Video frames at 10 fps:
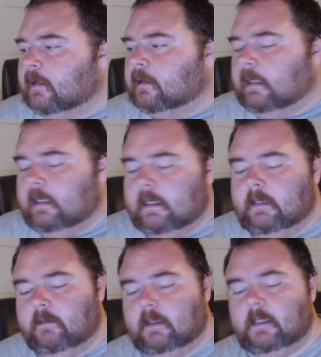
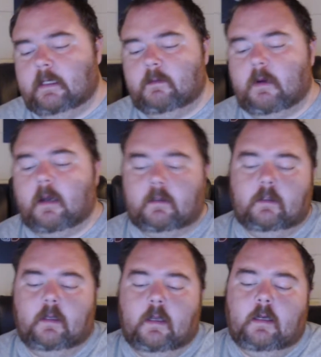Cleveland rocks.
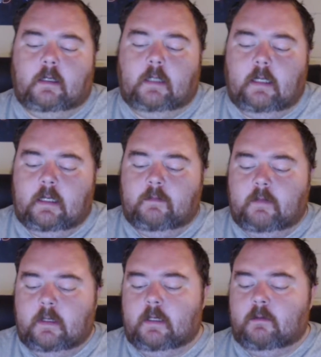
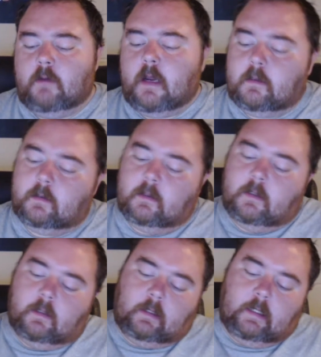Cleveland rocks.
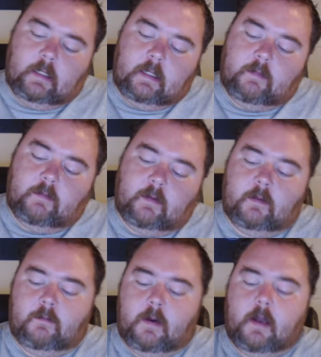
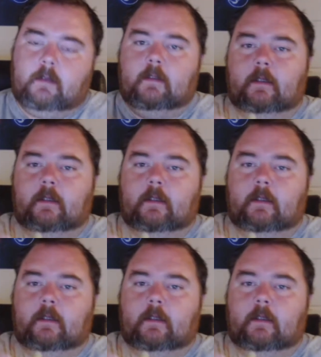Cleveland rocks.